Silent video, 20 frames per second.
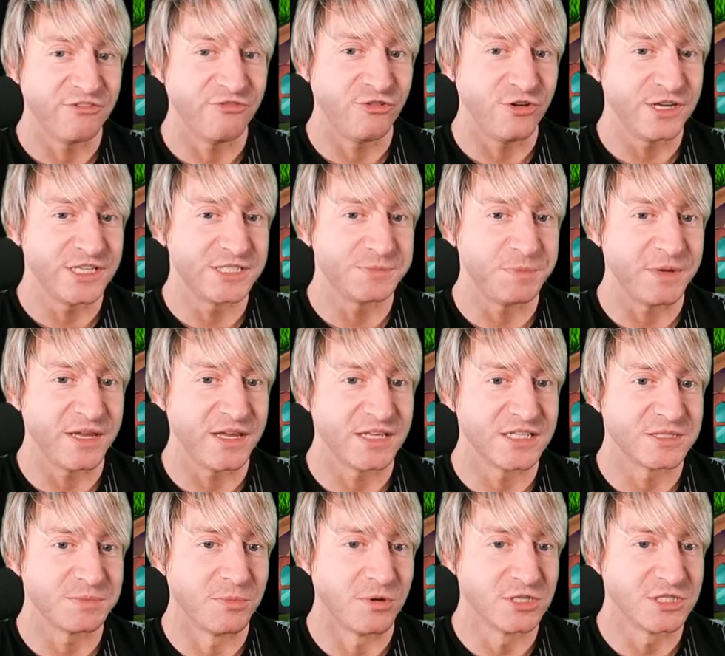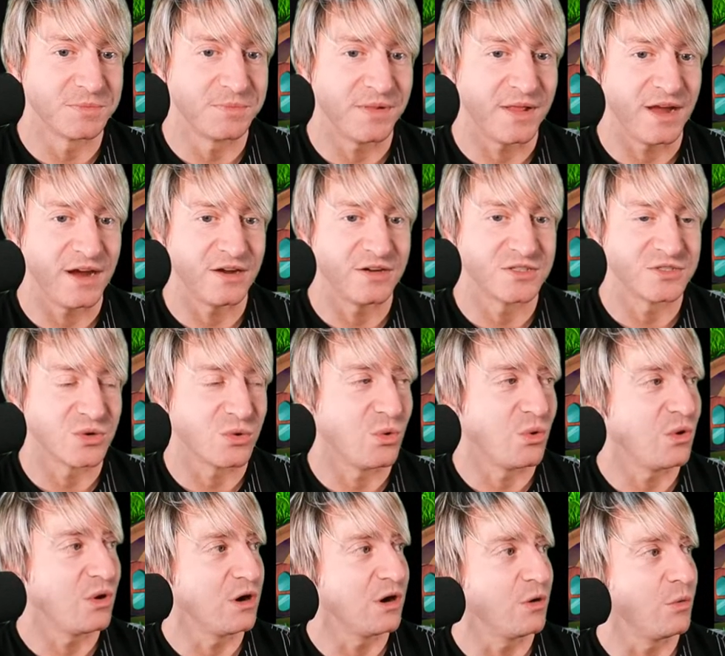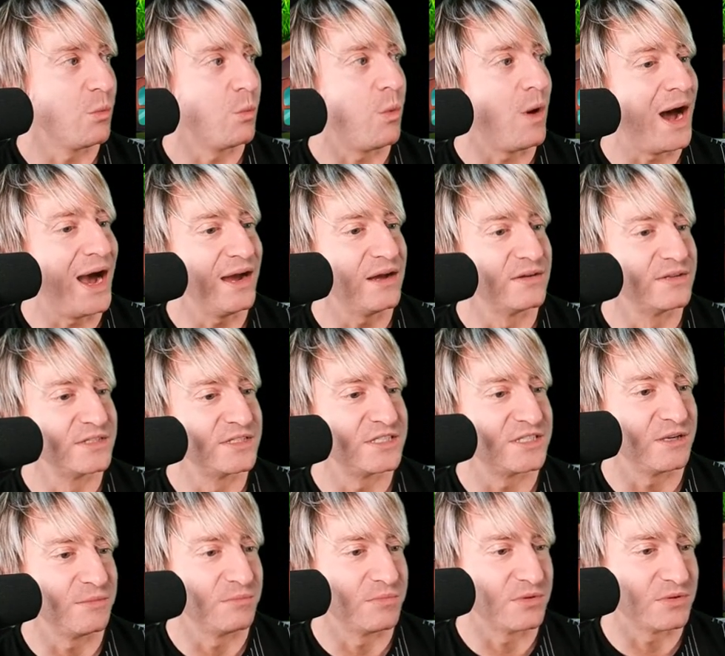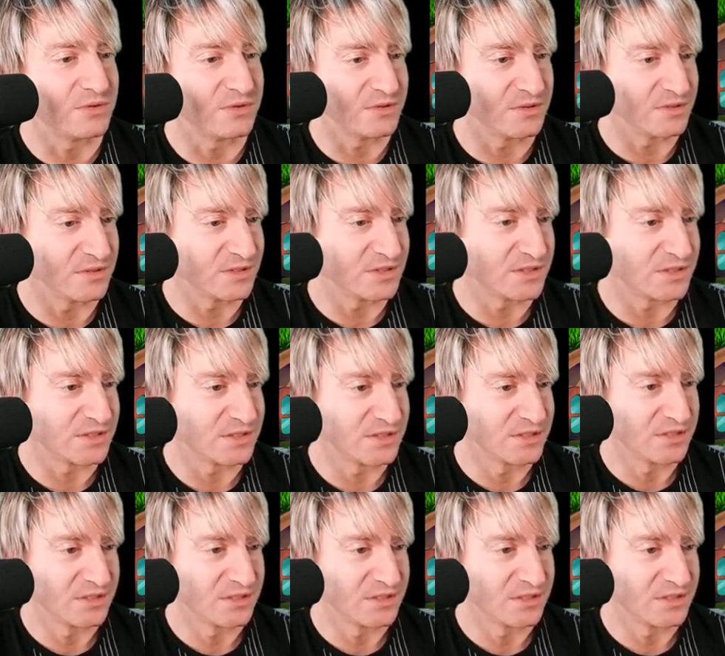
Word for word: free spins, multipliers, or wild symbols.